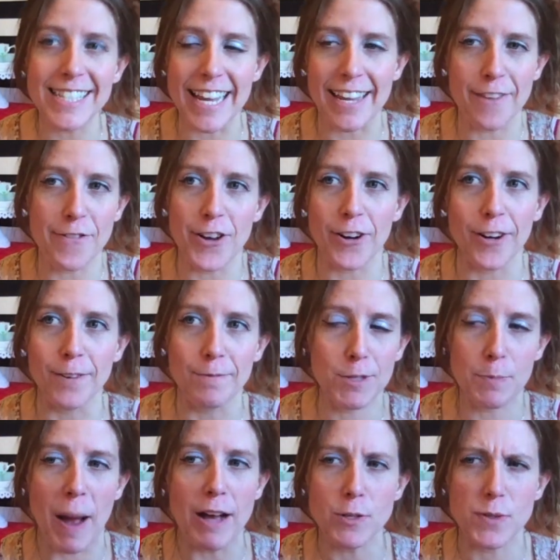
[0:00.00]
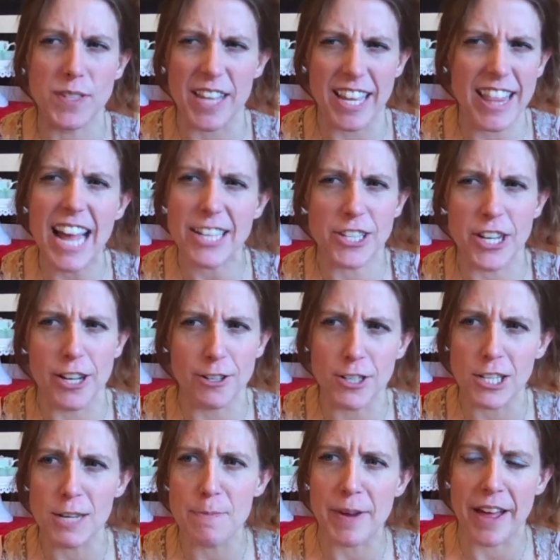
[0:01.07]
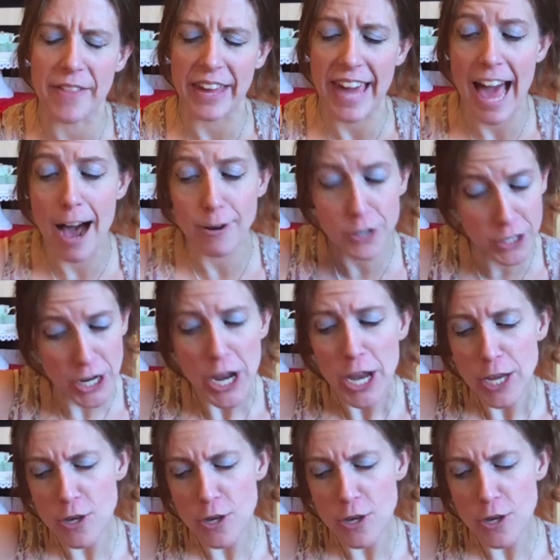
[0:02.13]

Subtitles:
Like if your spouse was like, that's it, you're sleeping on the couch.